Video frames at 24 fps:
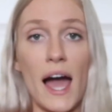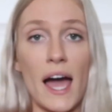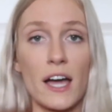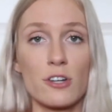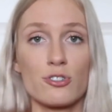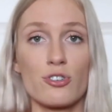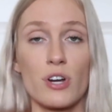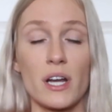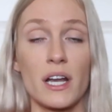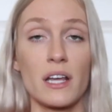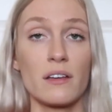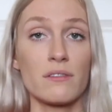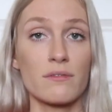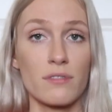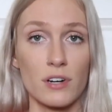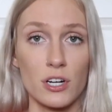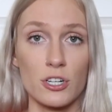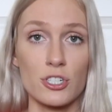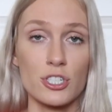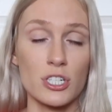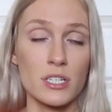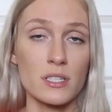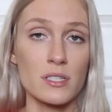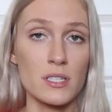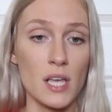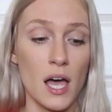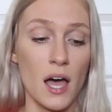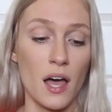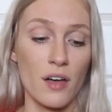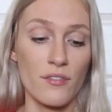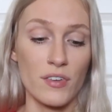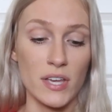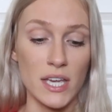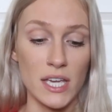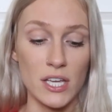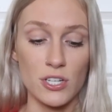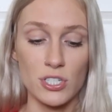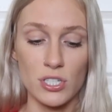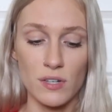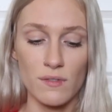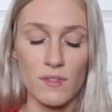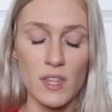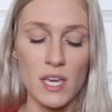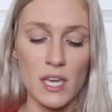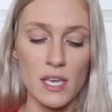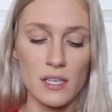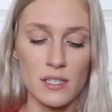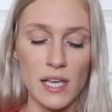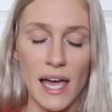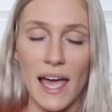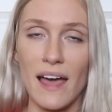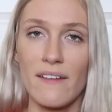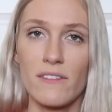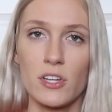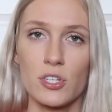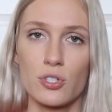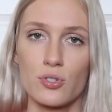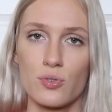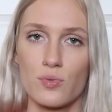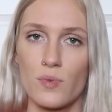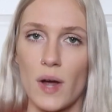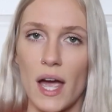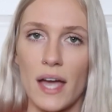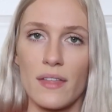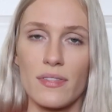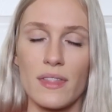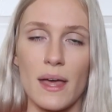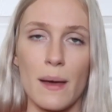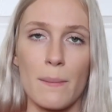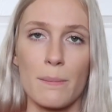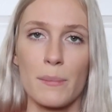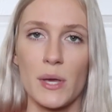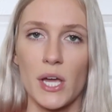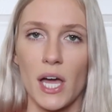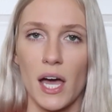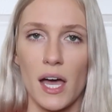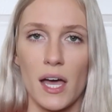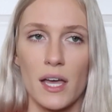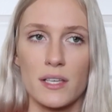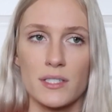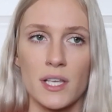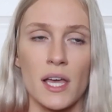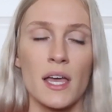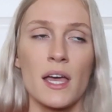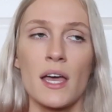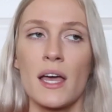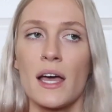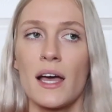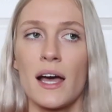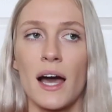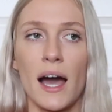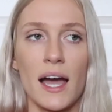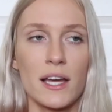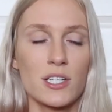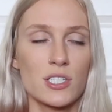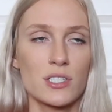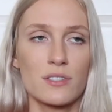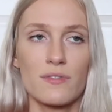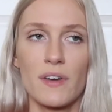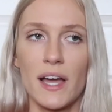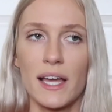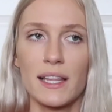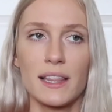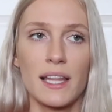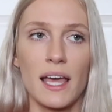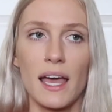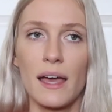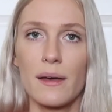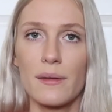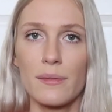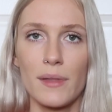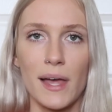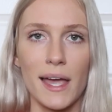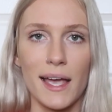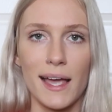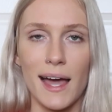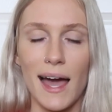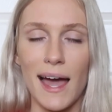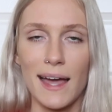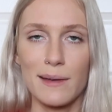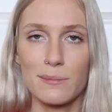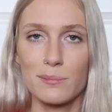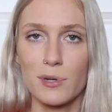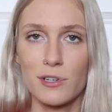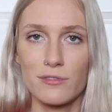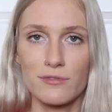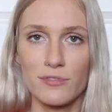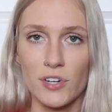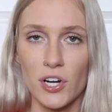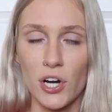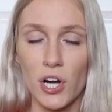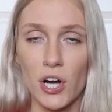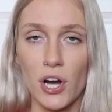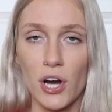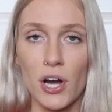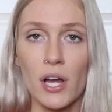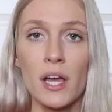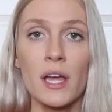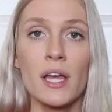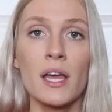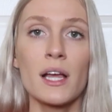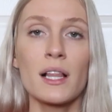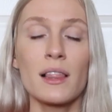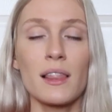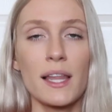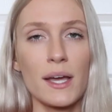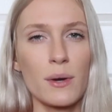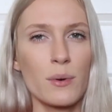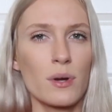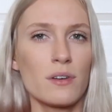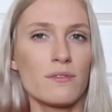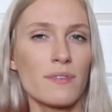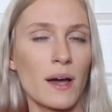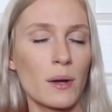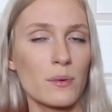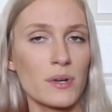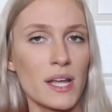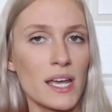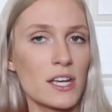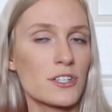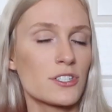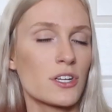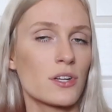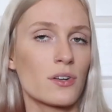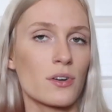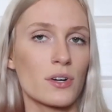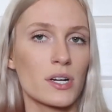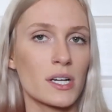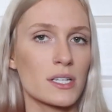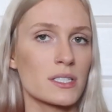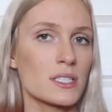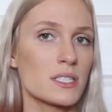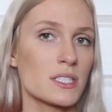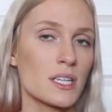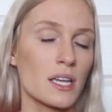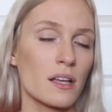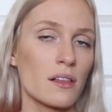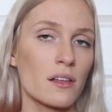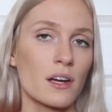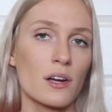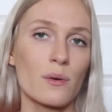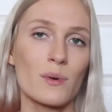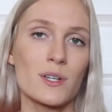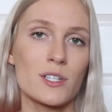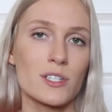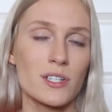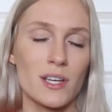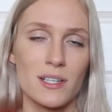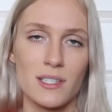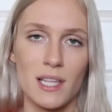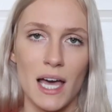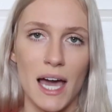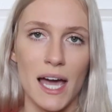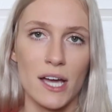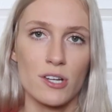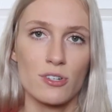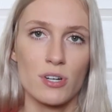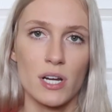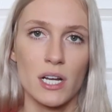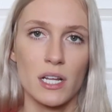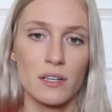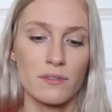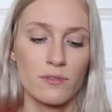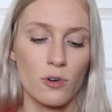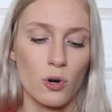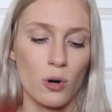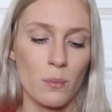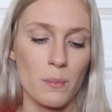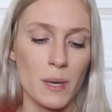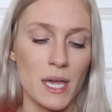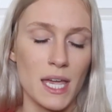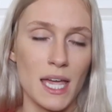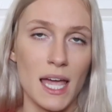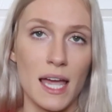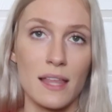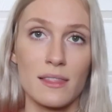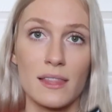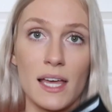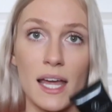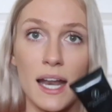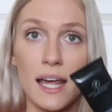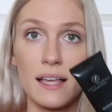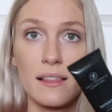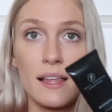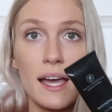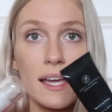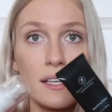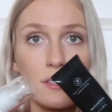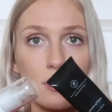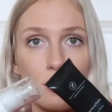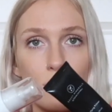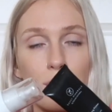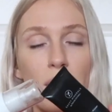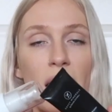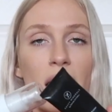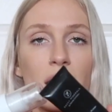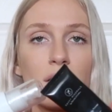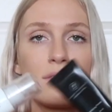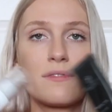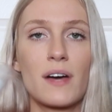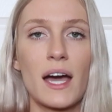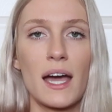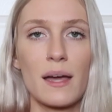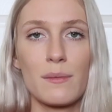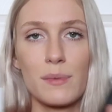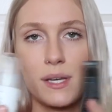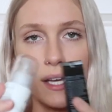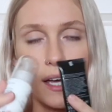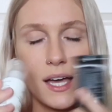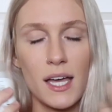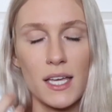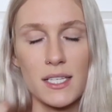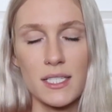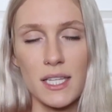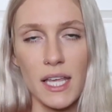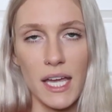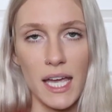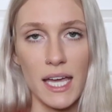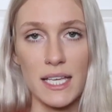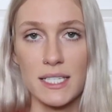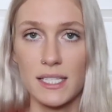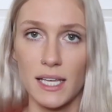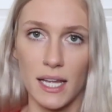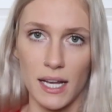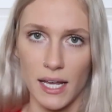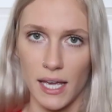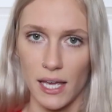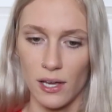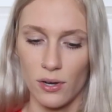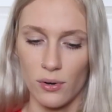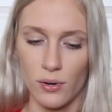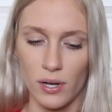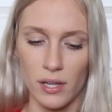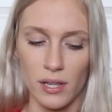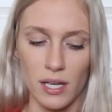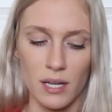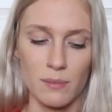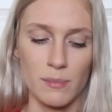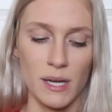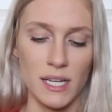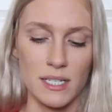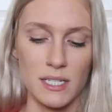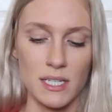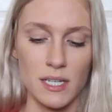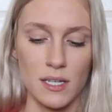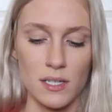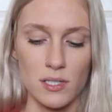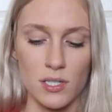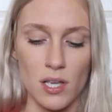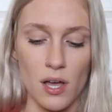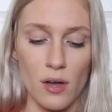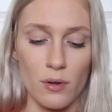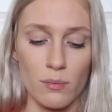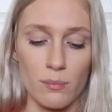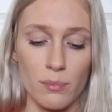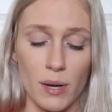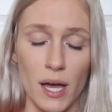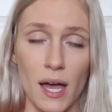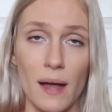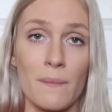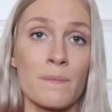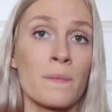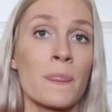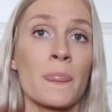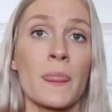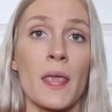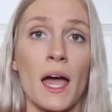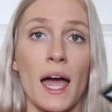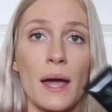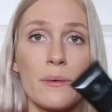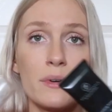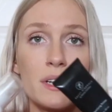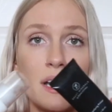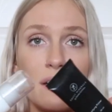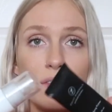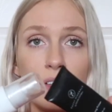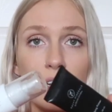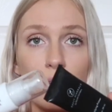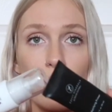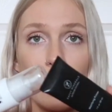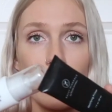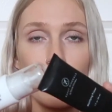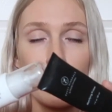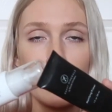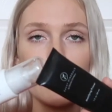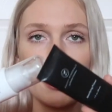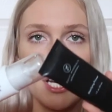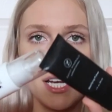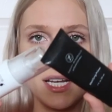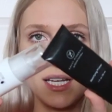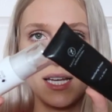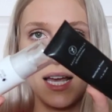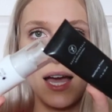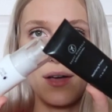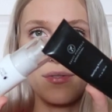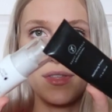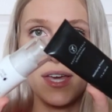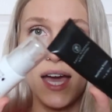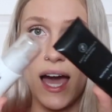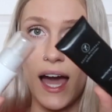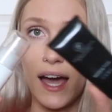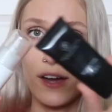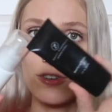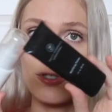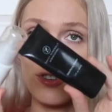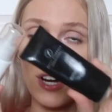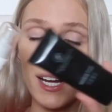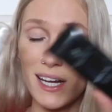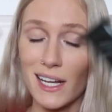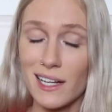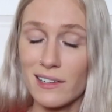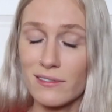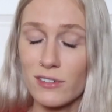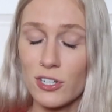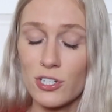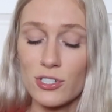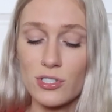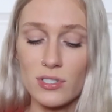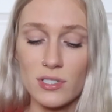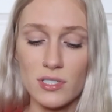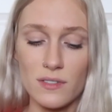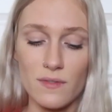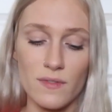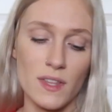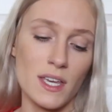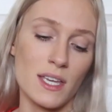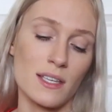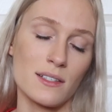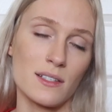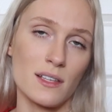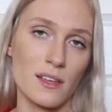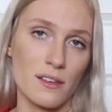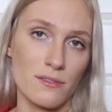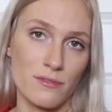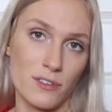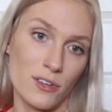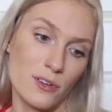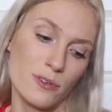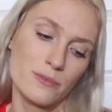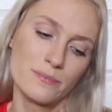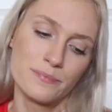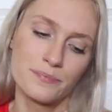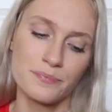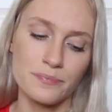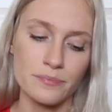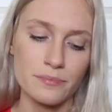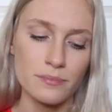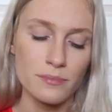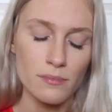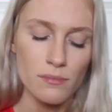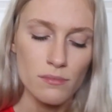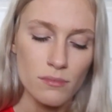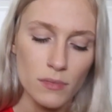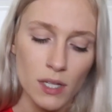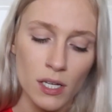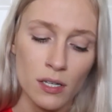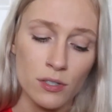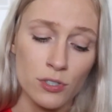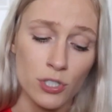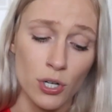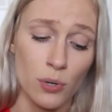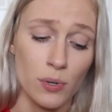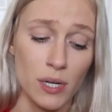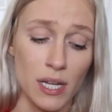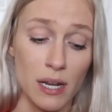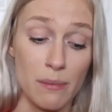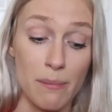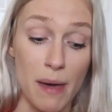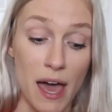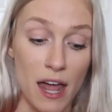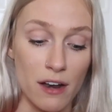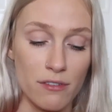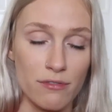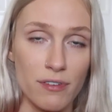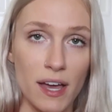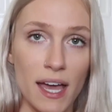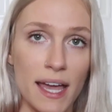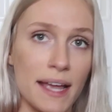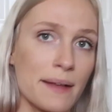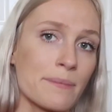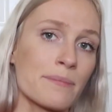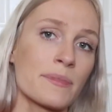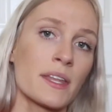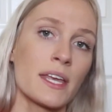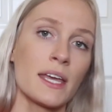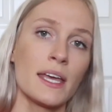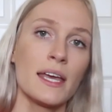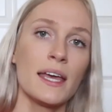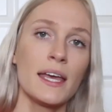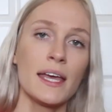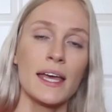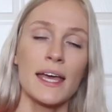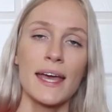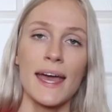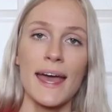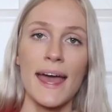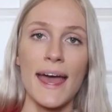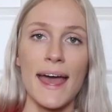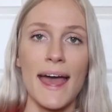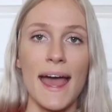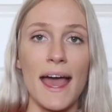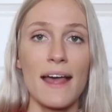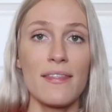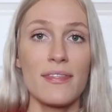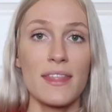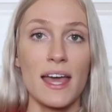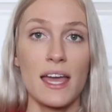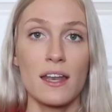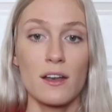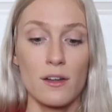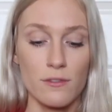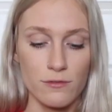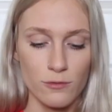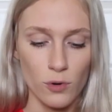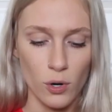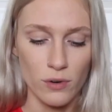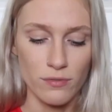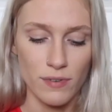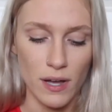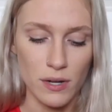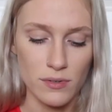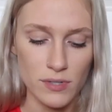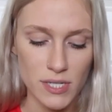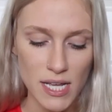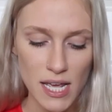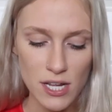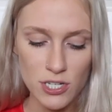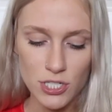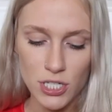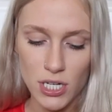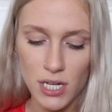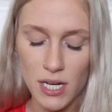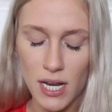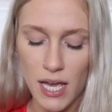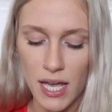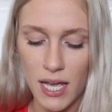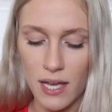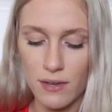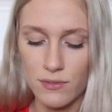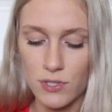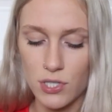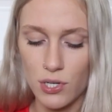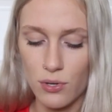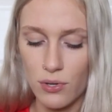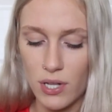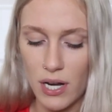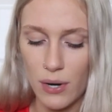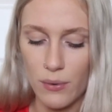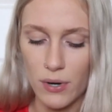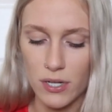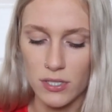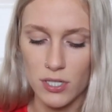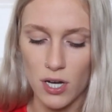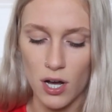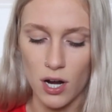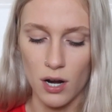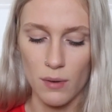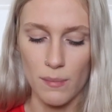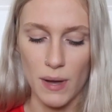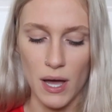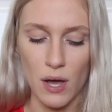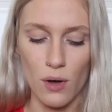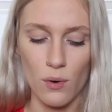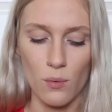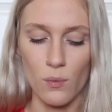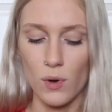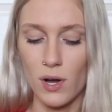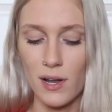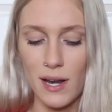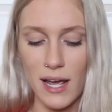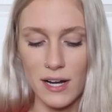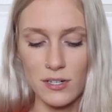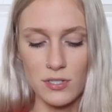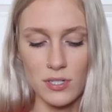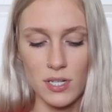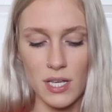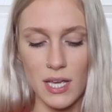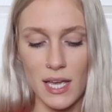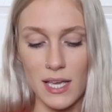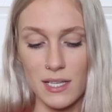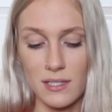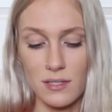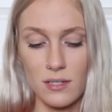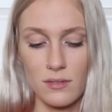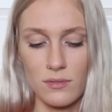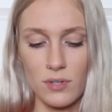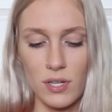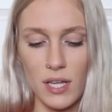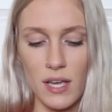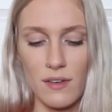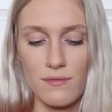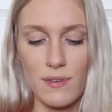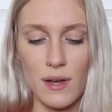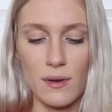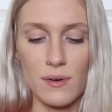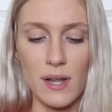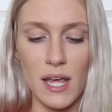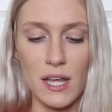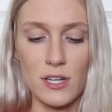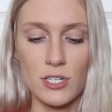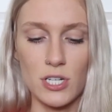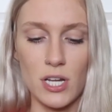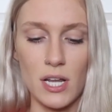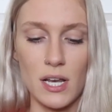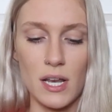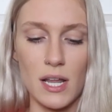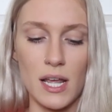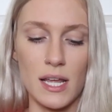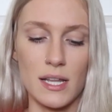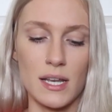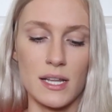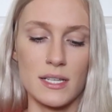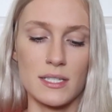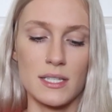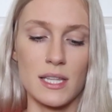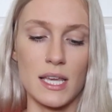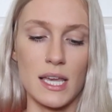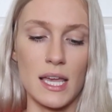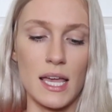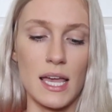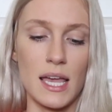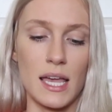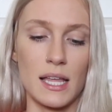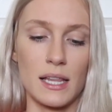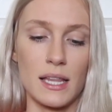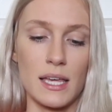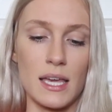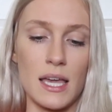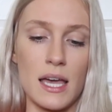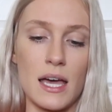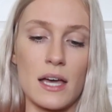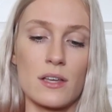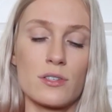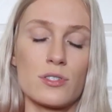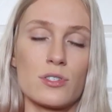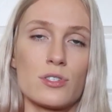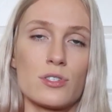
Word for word: hydrating versions of each of these. I haven't tried them because I just find that like I prefer liquid foundation or concealer, which does the hydrating for me, and then I like to mattify because, like I said, I get oily in my T-zone. But I would definitely recommend checking out the hydrating versions of these if you don't need mattifying. And then for foundation, I have two that I want to talk about. One actually isn't really a foundation. It is the Ilia